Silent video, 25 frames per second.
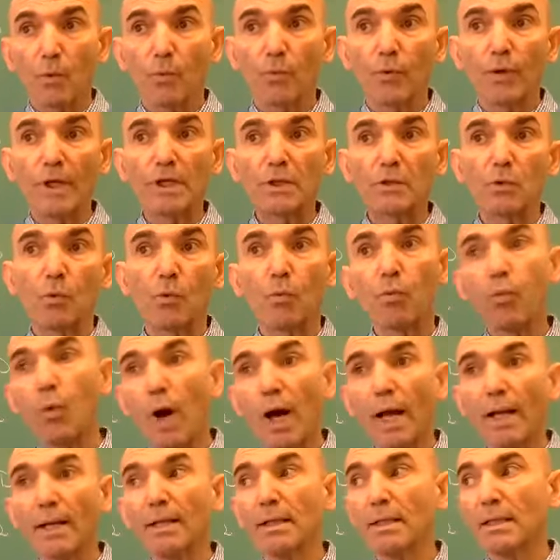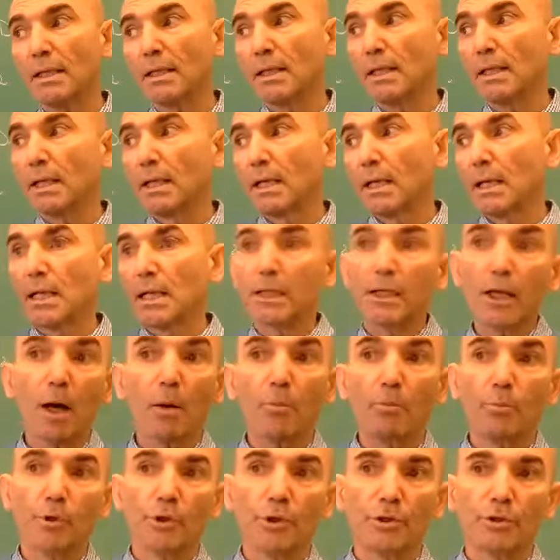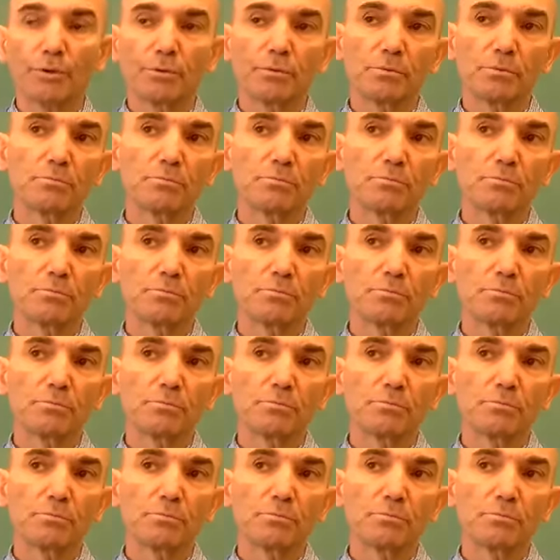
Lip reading: with one number.